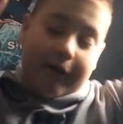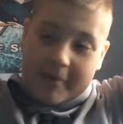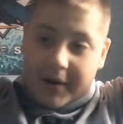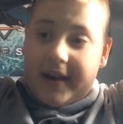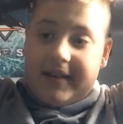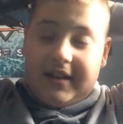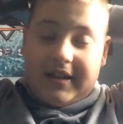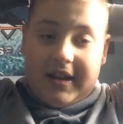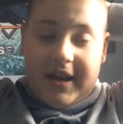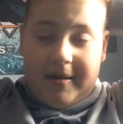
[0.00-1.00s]
would be nice to
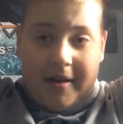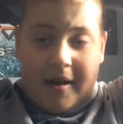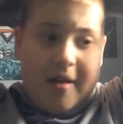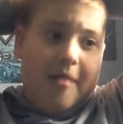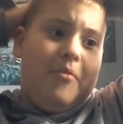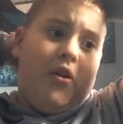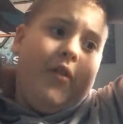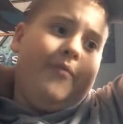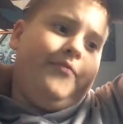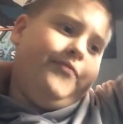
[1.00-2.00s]
see,
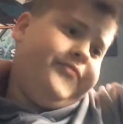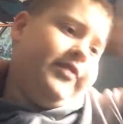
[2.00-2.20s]
but